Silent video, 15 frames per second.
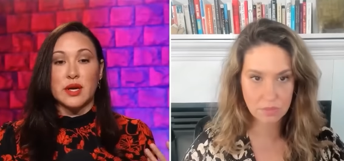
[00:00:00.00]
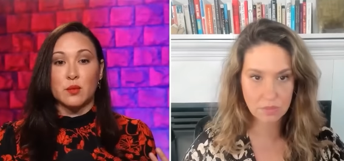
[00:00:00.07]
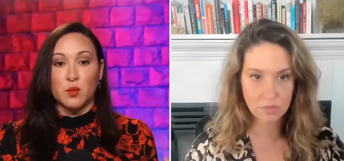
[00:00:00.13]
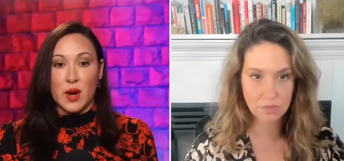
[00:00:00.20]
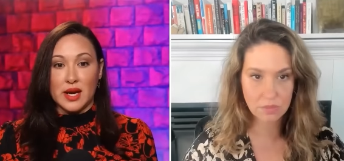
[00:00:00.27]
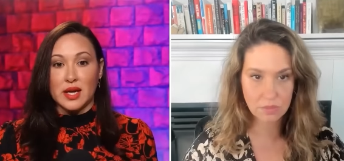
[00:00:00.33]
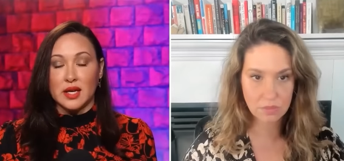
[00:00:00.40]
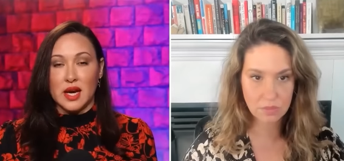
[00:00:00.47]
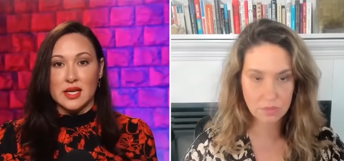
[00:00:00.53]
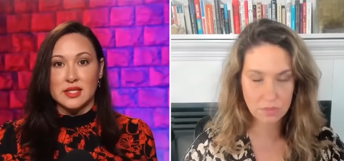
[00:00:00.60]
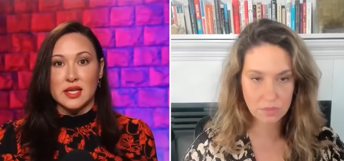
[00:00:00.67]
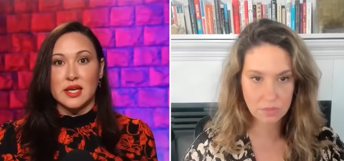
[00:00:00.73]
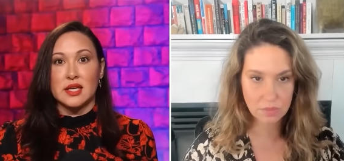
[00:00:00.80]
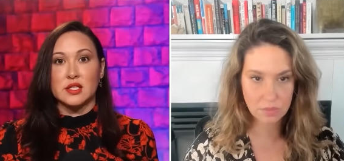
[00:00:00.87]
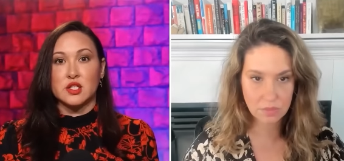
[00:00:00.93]

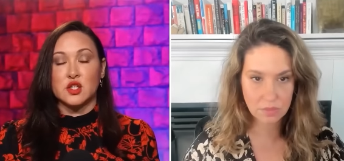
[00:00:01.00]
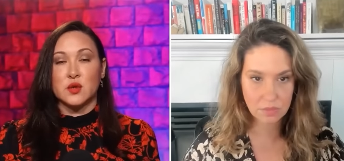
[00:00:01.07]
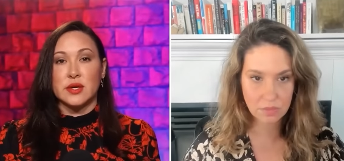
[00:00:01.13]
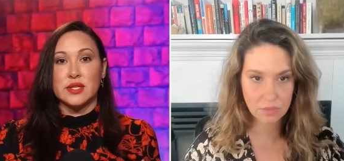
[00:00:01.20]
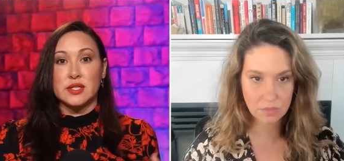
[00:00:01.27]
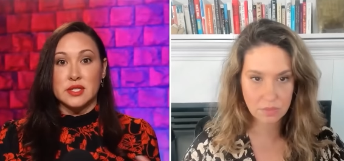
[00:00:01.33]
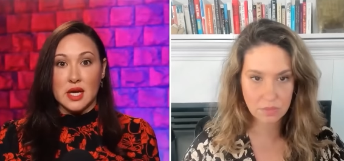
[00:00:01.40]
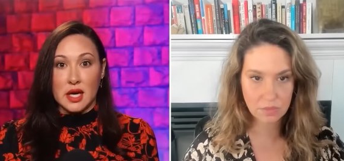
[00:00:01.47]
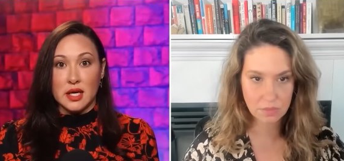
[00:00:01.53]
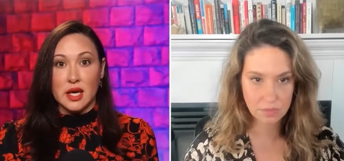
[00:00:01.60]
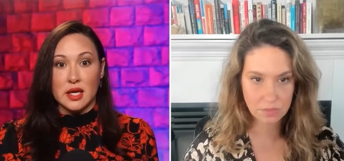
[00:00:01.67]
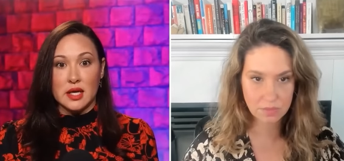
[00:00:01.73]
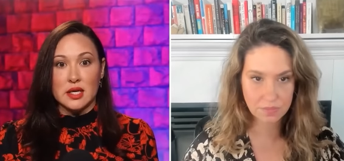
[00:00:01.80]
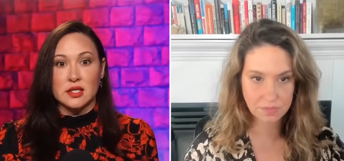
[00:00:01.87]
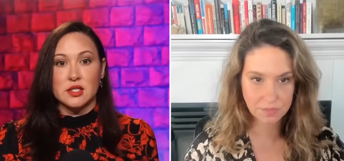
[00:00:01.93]
Speaker 1: recognizing history
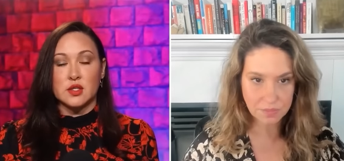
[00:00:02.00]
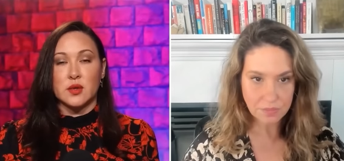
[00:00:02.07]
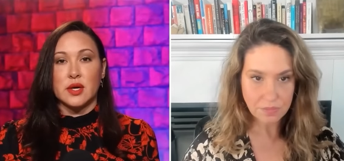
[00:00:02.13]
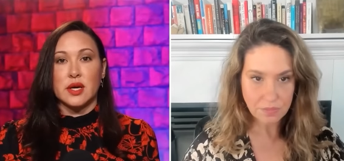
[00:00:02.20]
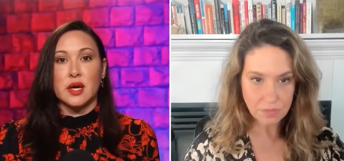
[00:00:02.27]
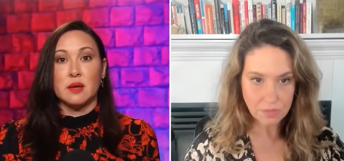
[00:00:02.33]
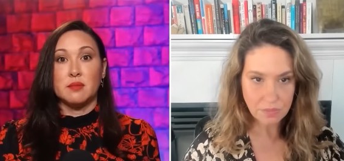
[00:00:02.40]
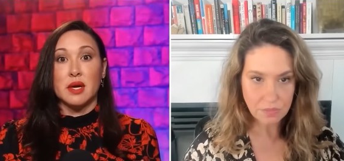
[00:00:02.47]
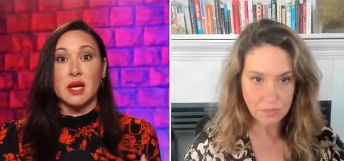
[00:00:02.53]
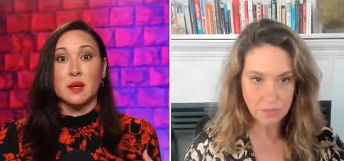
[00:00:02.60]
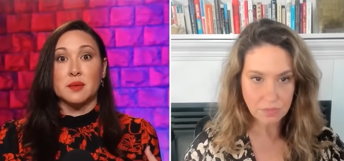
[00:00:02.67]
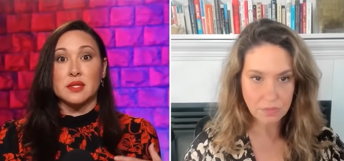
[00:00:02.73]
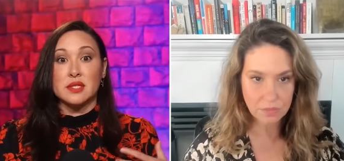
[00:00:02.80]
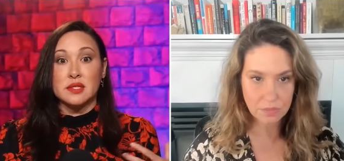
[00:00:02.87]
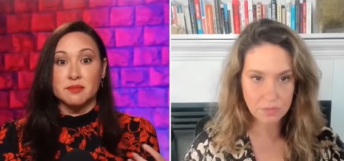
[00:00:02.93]
studying history and being able
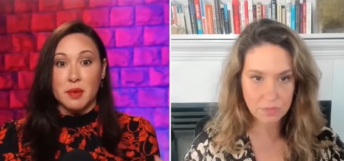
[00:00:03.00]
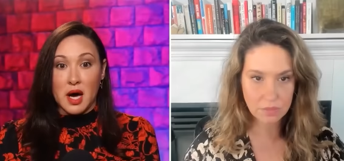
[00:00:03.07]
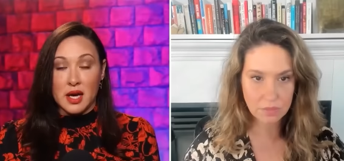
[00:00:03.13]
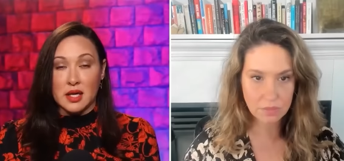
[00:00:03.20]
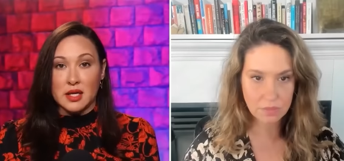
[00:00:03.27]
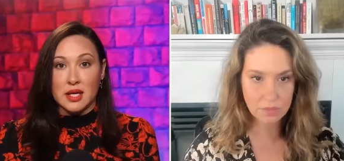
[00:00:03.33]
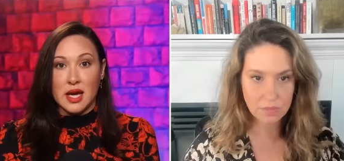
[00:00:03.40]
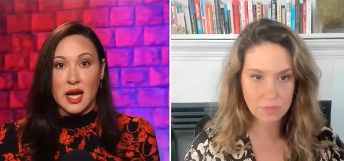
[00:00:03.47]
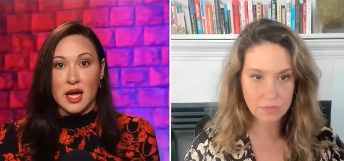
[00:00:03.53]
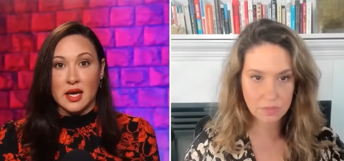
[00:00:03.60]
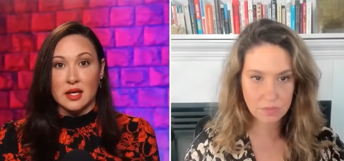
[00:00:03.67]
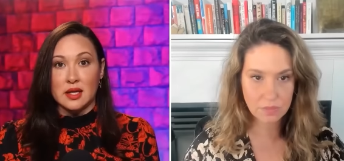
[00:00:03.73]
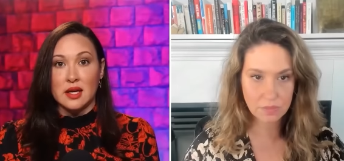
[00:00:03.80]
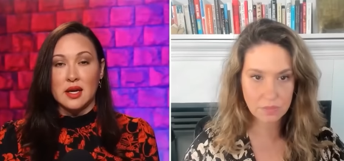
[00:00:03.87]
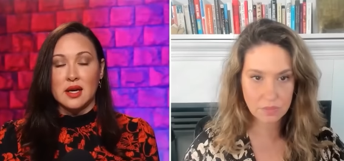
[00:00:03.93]
to spot it
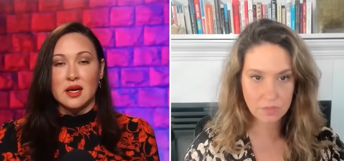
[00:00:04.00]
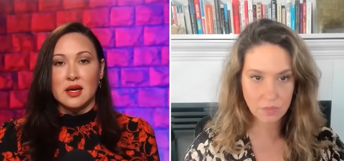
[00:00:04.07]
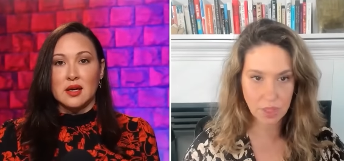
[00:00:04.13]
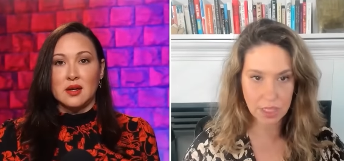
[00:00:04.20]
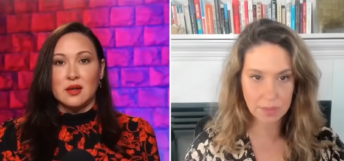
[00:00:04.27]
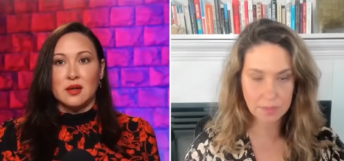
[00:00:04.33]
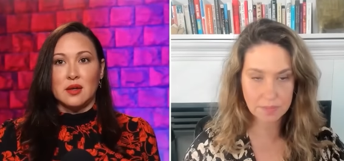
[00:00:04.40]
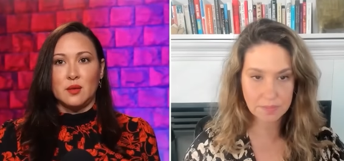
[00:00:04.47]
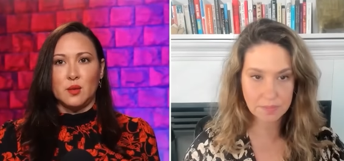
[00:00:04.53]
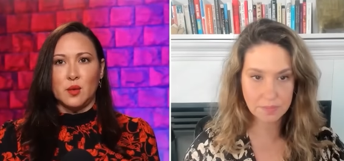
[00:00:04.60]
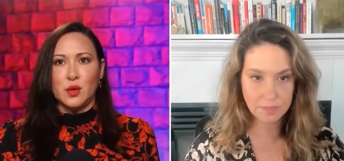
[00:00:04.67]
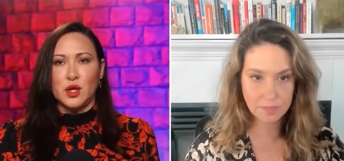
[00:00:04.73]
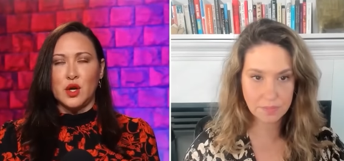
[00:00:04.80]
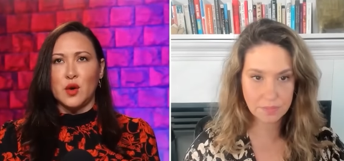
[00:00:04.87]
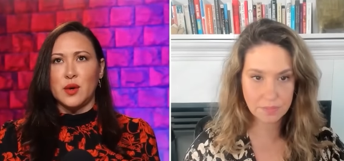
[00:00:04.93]
again right
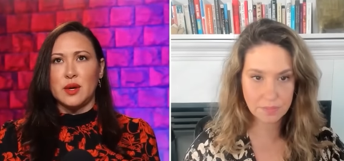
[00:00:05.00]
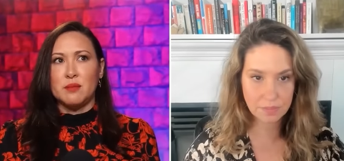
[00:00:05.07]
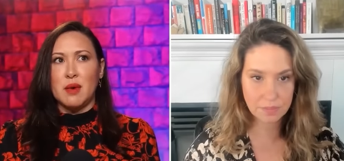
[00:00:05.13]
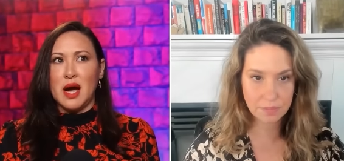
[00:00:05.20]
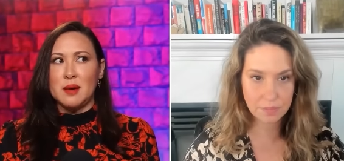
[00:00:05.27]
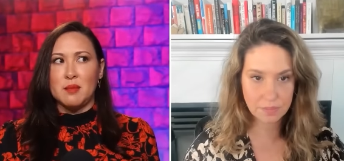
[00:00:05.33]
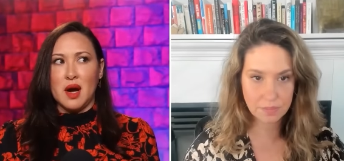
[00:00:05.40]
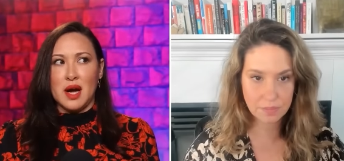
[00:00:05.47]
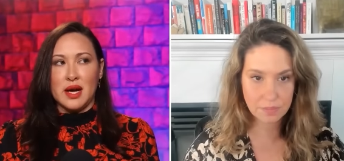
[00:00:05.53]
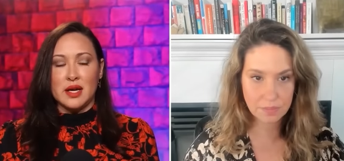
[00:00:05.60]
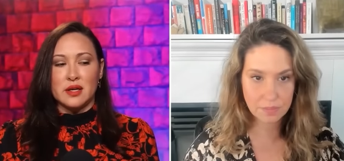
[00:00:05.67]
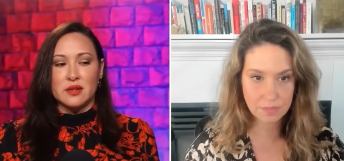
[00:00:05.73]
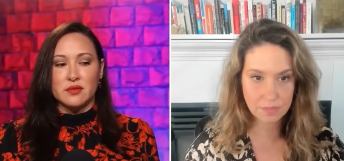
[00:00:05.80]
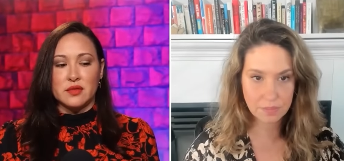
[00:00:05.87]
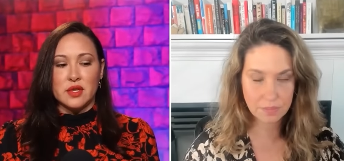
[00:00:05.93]
you know in my
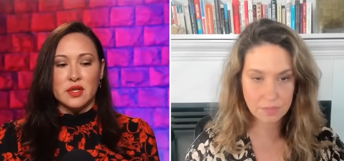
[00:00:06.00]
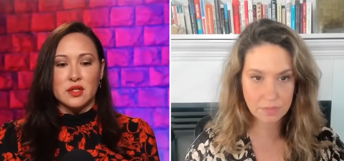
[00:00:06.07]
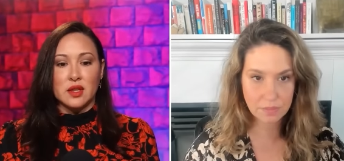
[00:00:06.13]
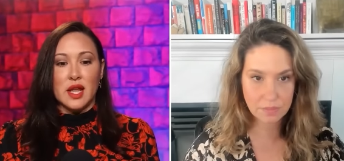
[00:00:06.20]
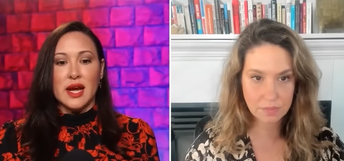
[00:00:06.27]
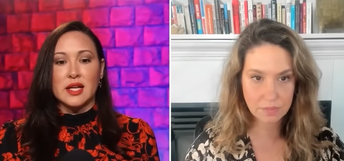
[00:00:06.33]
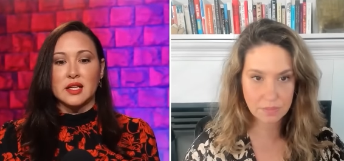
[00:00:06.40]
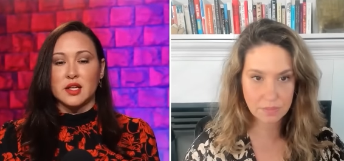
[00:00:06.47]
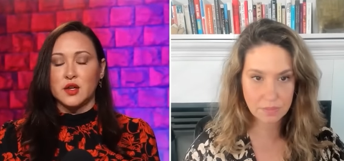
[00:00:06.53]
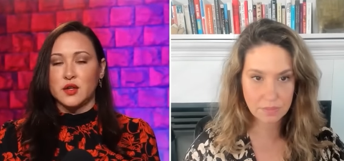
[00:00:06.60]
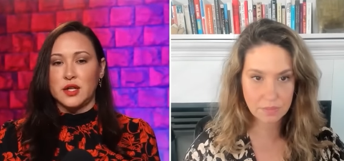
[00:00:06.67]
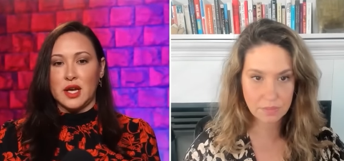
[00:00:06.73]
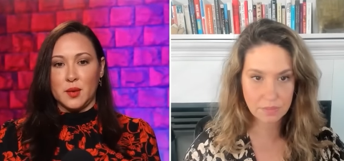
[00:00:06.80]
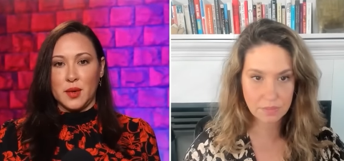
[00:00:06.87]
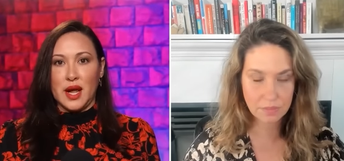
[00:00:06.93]
mind the likelihood
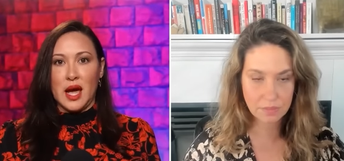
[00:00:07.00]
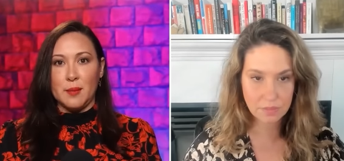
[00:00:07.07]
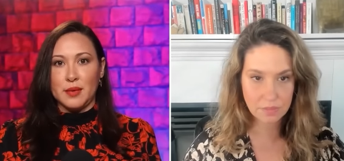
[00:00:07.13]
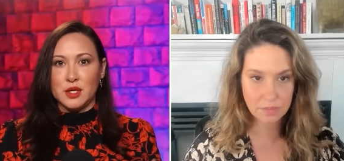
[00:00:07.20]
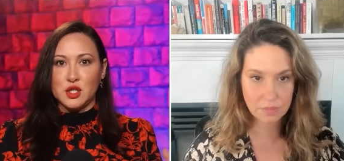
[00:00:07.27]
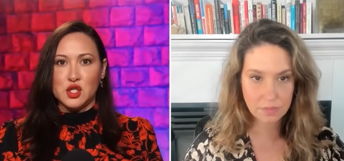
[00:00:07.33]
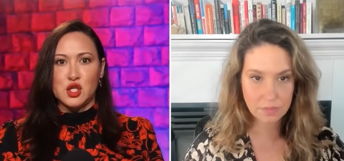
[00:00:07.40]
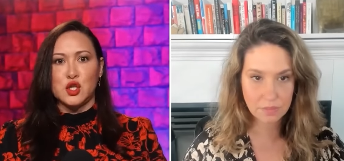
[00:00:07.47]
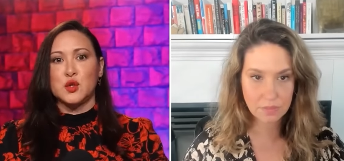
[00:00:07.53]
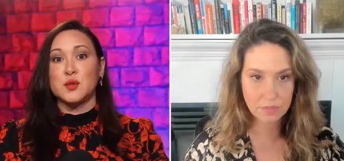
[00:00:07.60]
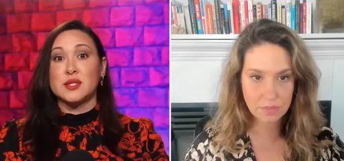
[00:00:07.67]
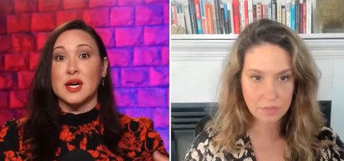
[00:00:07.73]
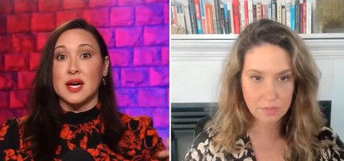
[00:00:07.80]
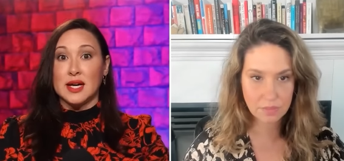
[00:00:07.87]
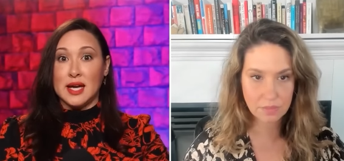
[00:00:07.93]
that it would happen to
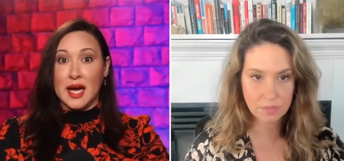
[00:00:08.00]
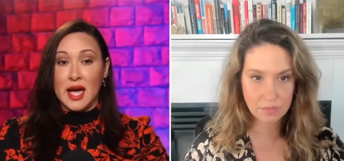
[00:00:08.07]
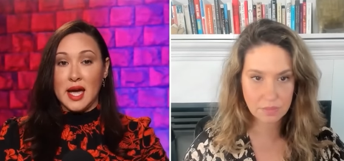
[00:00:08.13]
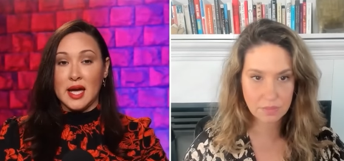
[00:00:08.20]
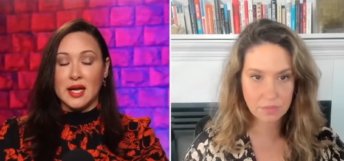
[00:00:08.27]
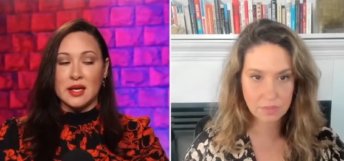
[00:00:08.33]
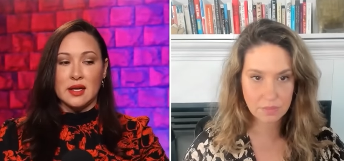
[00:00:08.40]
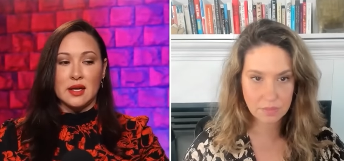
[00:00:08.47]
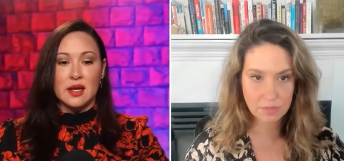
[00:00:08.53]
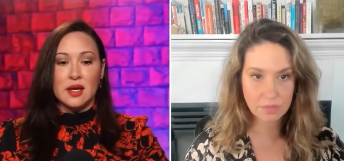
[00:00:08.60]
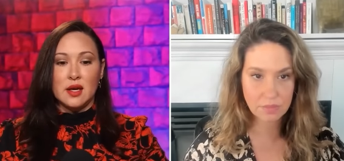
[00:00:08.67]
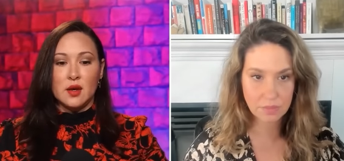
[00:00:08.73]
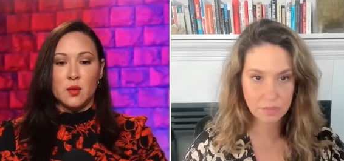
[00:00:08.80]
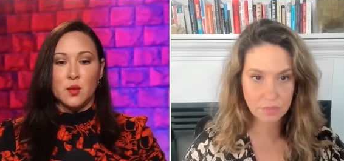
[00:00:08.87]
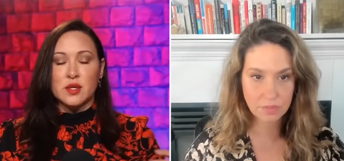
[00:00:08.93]
jews again
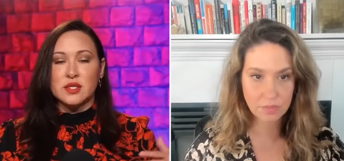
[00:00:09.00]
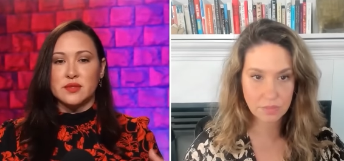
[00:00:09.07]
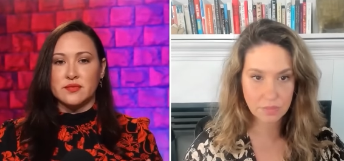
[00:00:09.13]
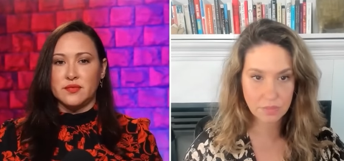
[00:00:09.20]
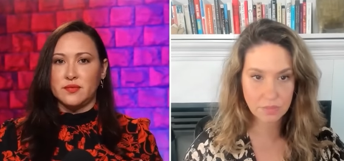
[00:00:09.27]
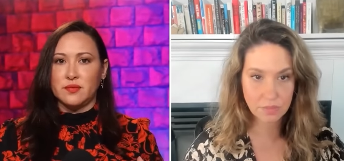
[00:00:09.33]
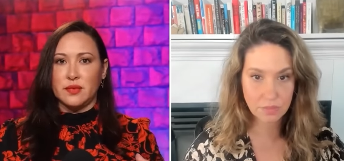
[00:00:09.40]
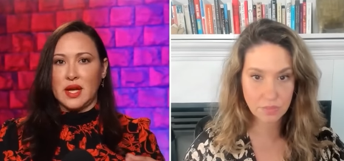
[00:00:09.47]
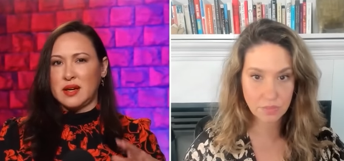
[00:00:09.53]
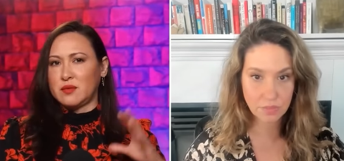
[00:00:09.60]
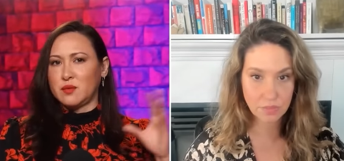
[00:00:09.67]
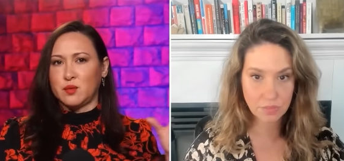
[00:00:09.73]
was like